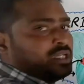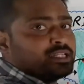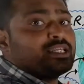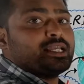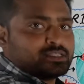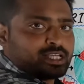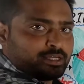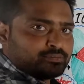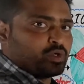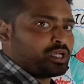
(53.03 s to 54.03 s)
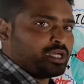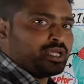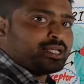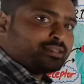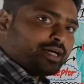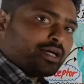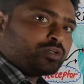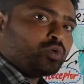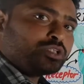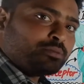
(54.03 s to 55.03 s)
here the enzyme, okay, they are
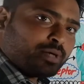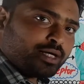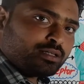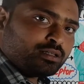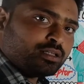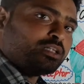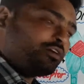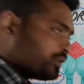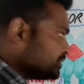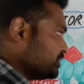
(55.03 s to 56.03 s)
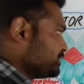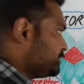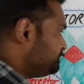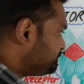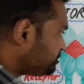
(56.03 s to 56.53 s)
encoded by different genes.